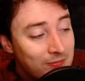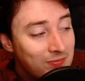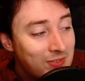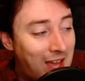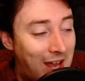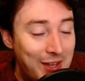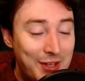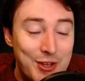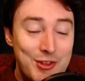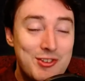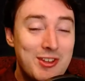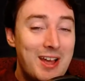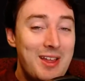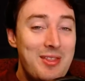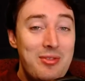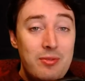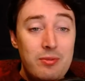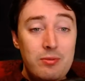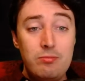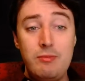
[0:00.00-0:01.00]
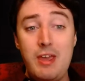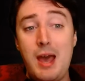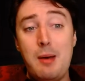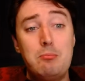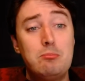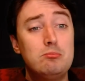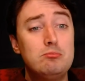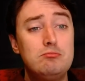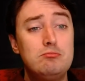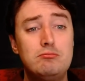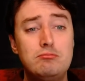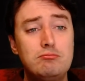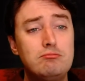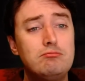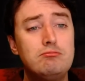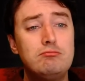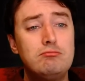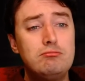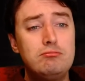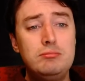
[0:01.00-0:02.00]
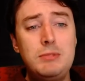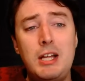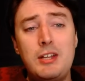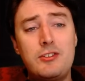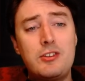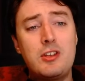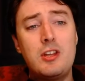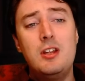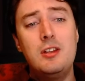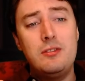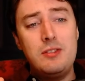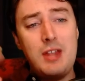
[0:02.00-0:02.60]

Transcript: And there's like, yep, that's gonna